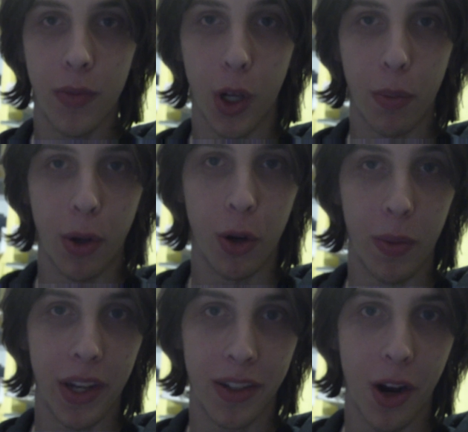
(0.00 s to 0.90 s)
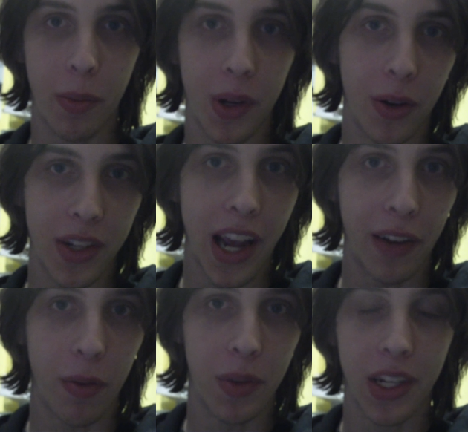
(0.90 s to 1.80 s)
the computer-based ARP, it's
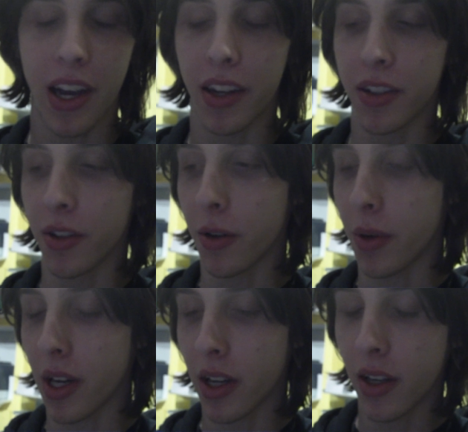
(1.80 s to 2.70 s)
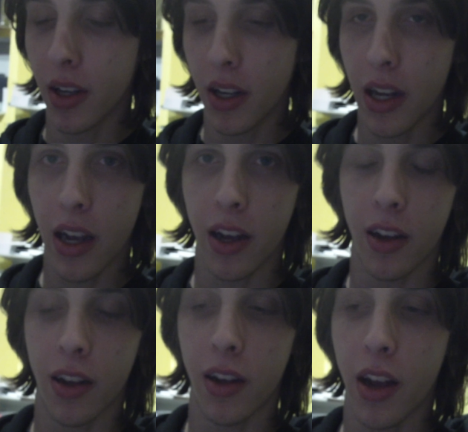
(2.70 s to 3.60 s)
hacking from the skies, so
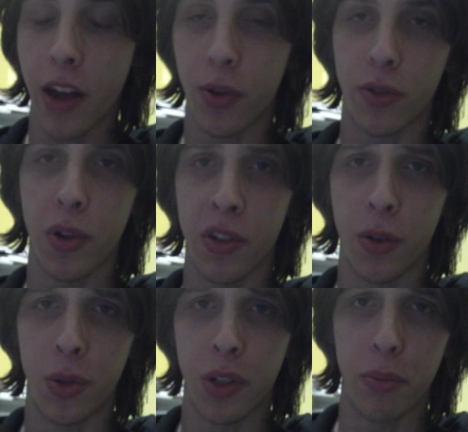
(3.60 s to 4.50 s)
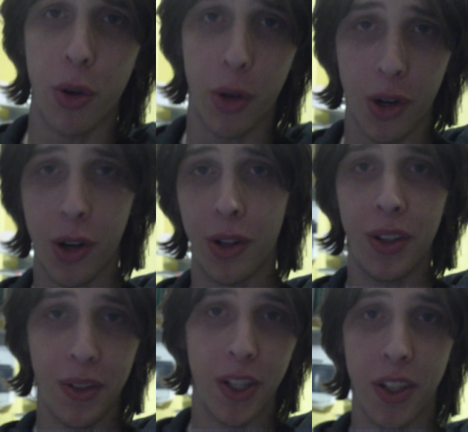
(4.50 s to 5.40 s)
Address Resolution Protocol
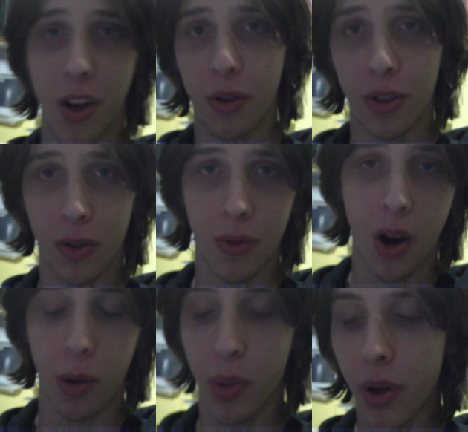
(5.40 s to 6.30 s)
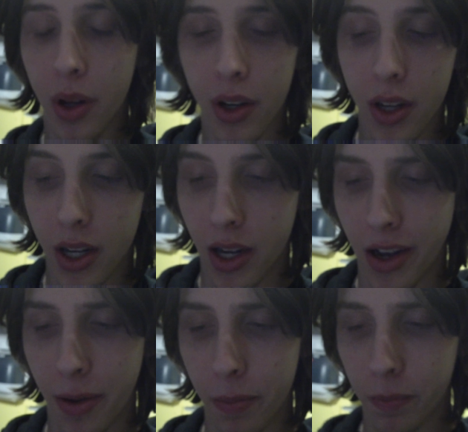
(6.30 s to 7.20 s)
is also ARP.
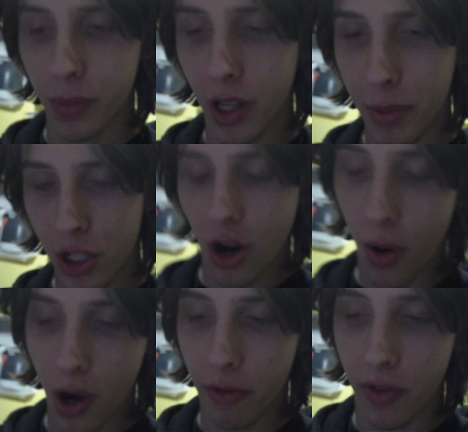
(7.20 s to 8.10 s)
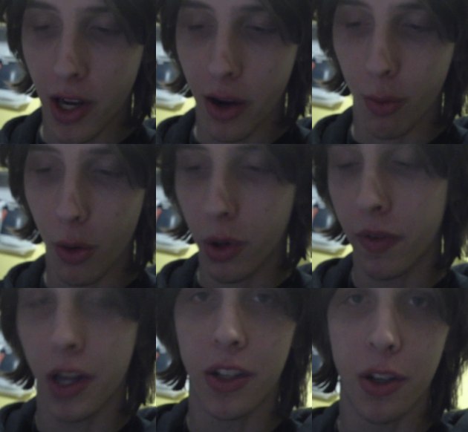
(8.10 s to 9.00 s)
But let me show off what
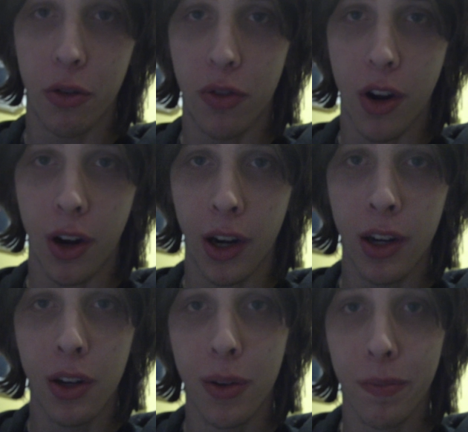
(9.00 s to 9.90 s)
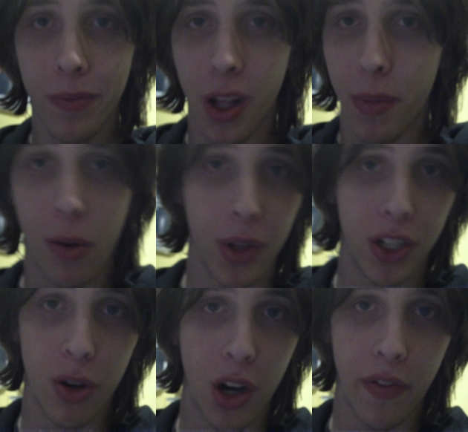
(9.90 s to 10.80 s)
we've got so far. I'm not really
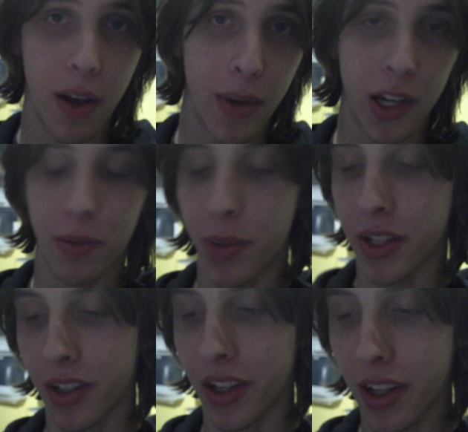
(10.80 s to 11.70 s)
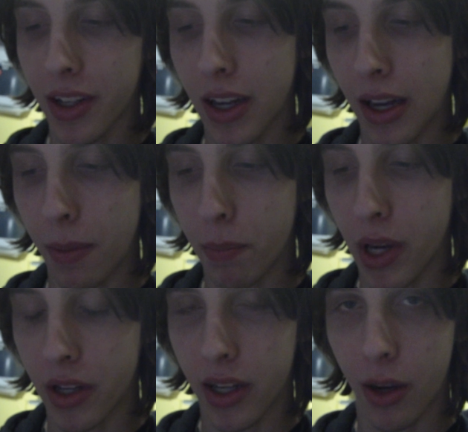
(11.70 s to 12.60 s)
showing off that much, basically.
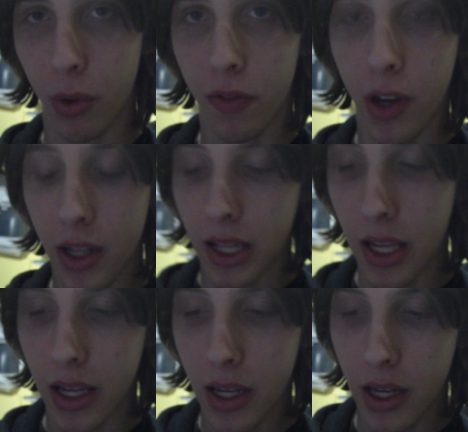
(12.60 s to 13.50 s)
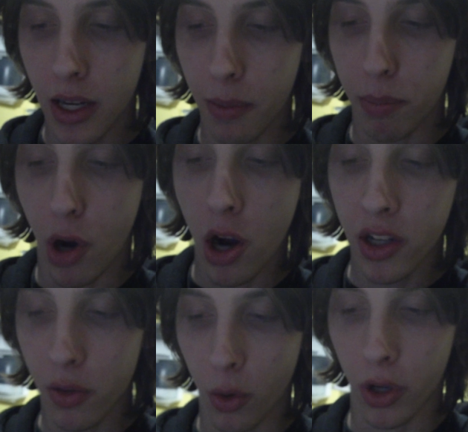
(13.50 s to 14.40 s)
But we've got the
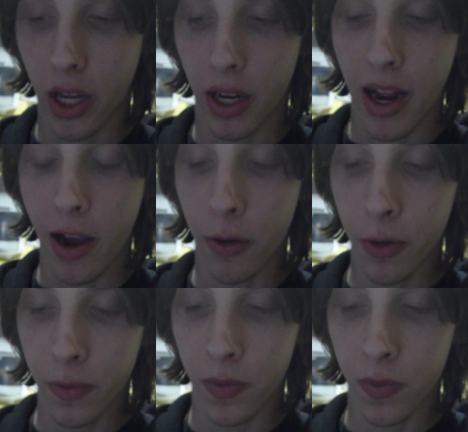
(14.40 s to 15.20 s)
box working now,